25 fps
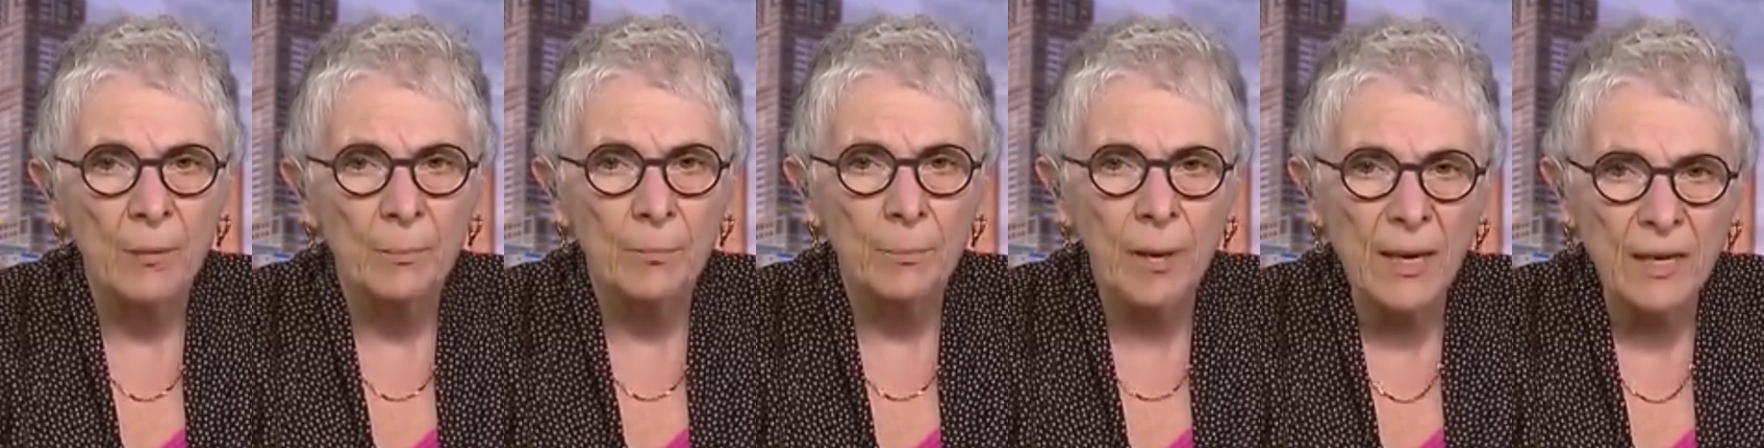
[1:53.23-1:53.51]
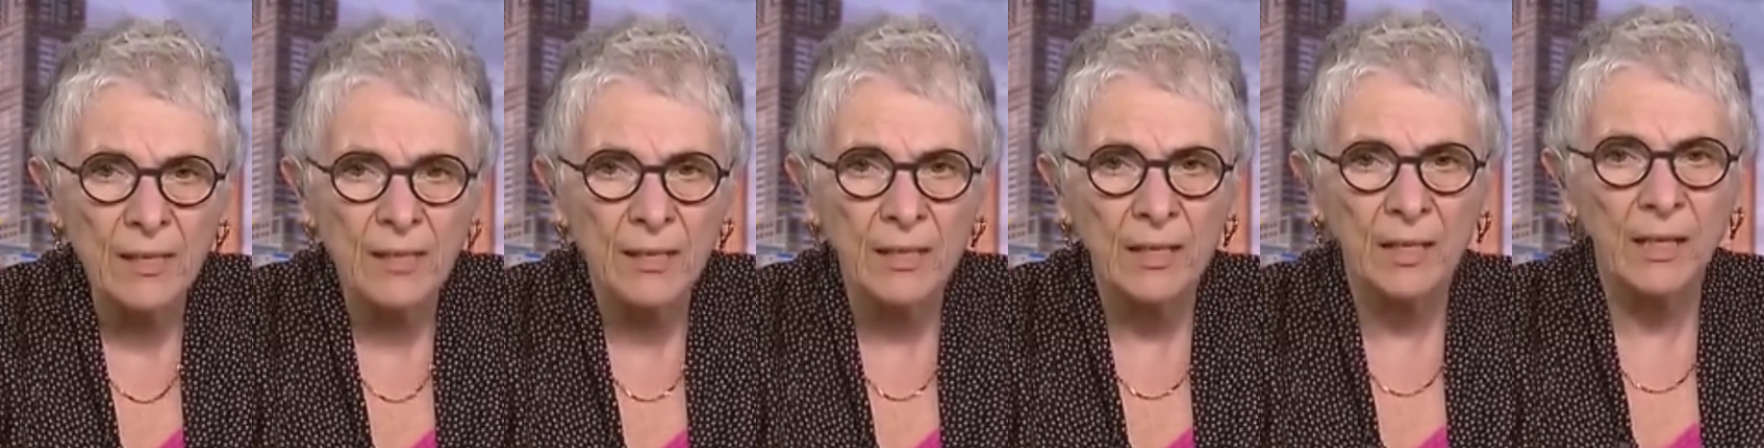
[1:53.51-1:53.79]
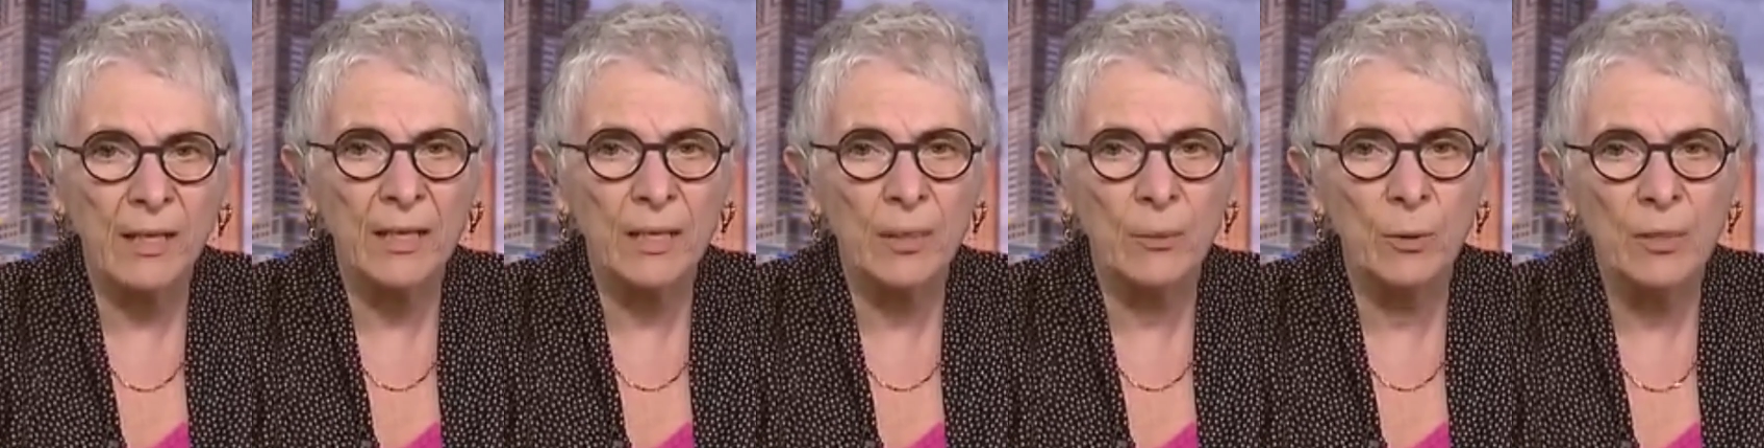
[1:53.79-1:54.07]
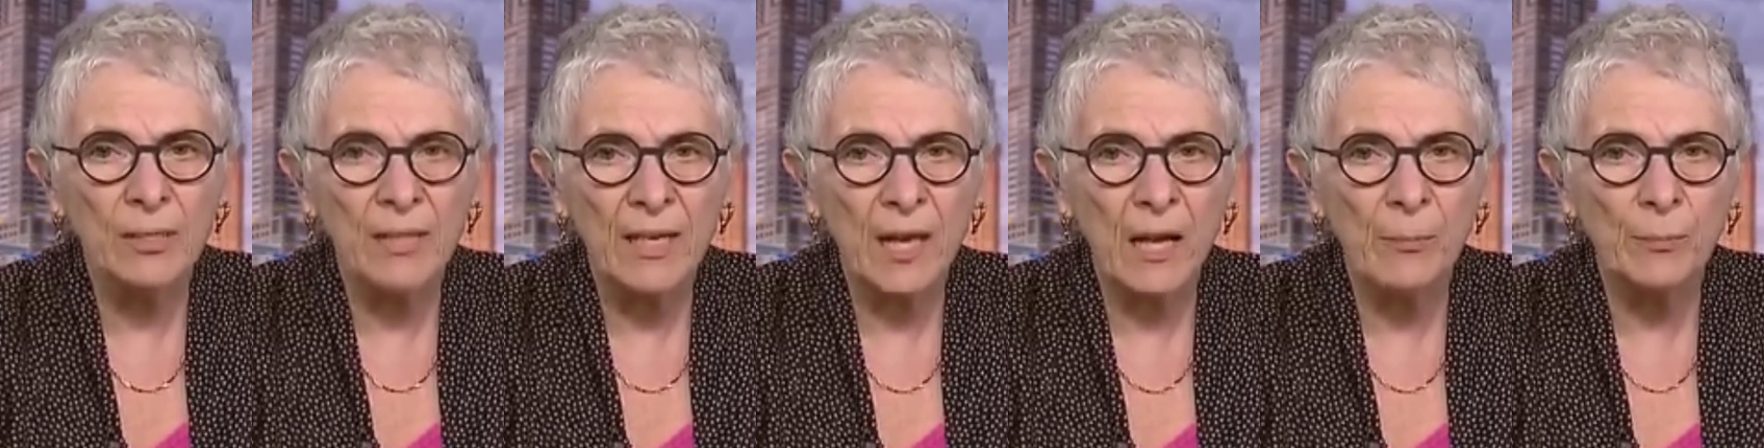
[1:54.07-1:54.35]
Basically,
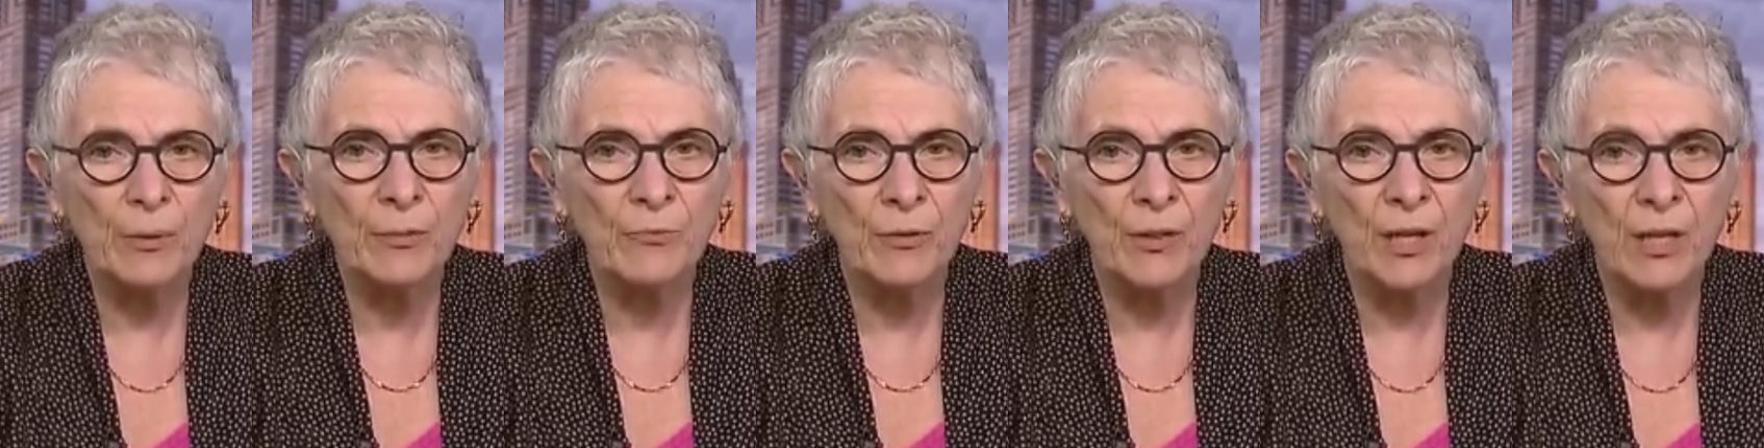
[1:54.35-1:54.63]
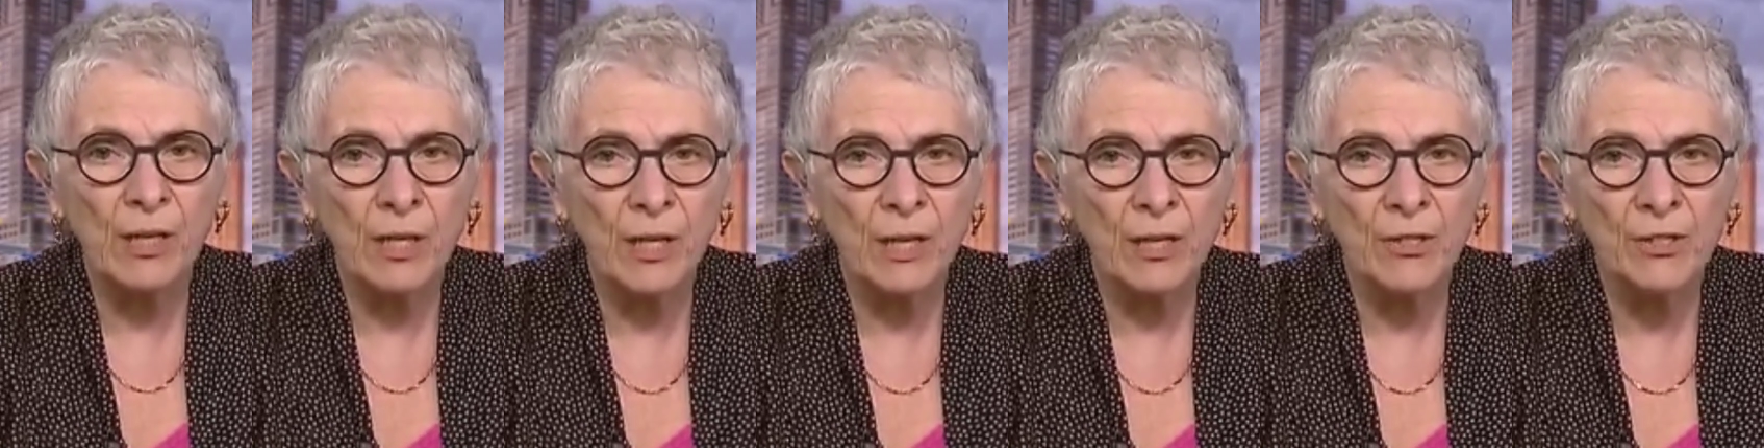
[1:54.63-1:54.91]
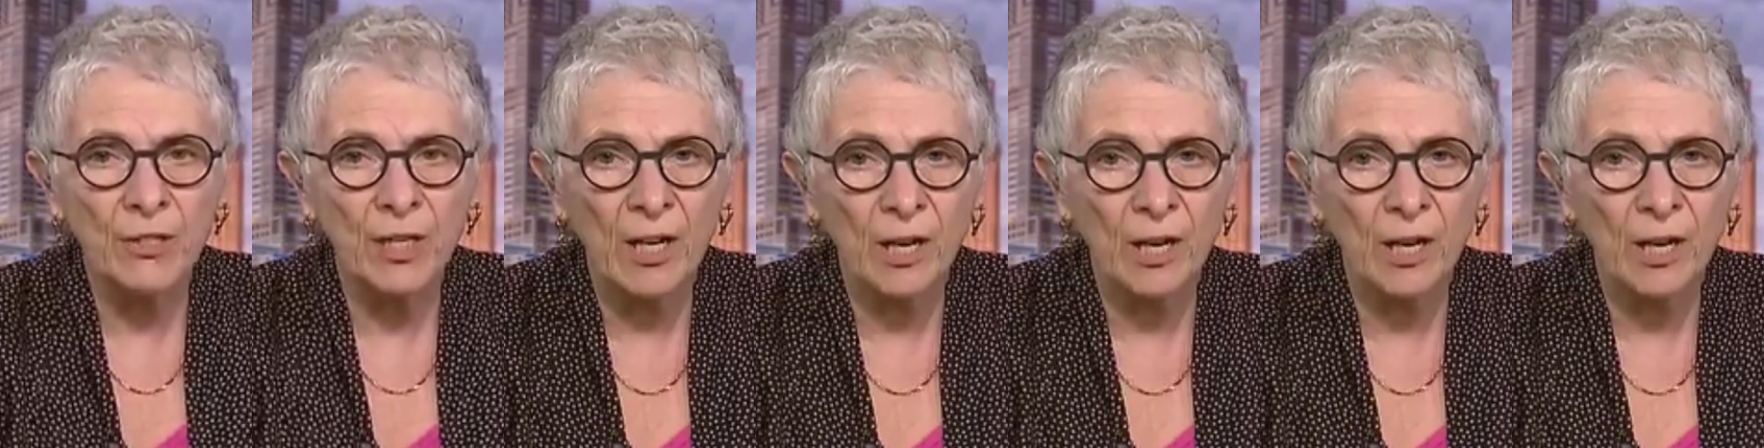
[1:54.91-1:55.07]
what's happened for the last